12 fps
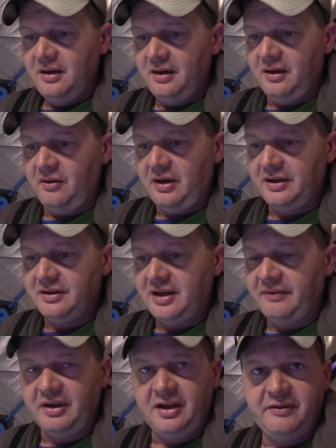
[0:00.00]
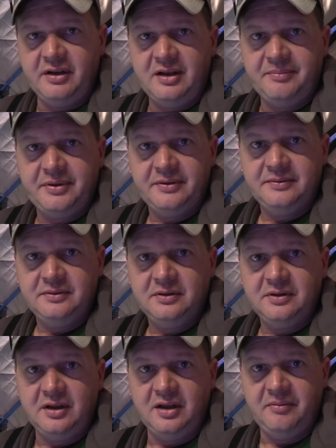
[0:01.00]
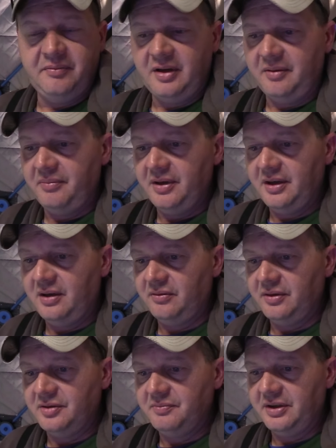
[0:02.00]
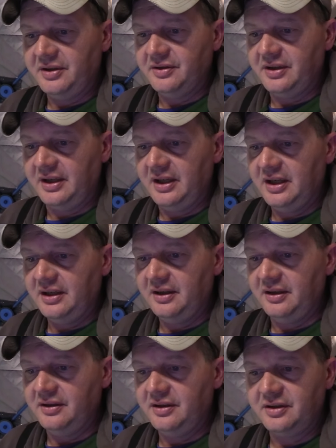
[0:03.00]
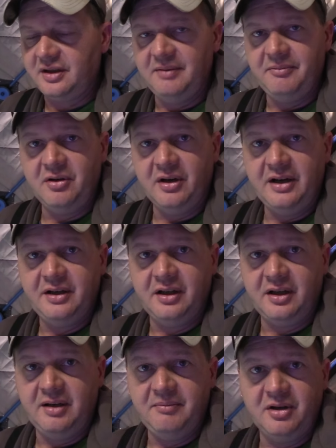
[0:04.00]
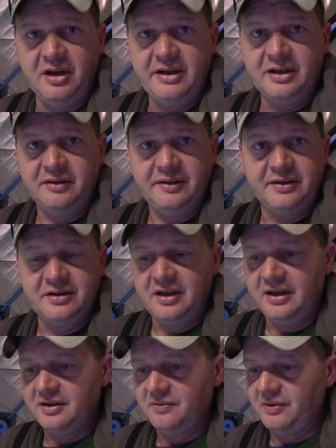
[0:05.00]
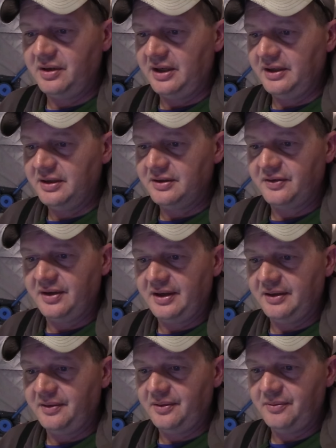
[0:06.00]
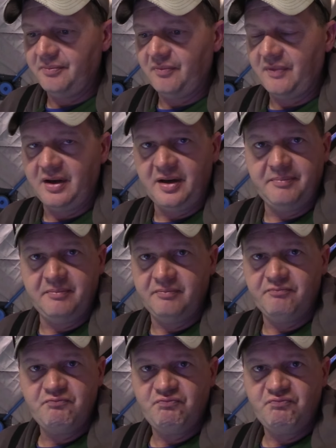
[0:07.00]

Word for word: you know, I just haven't given up. I've, I've been out as much as I can and just keep grinding and keep grinding. And there's days where I just thought, nope, I'm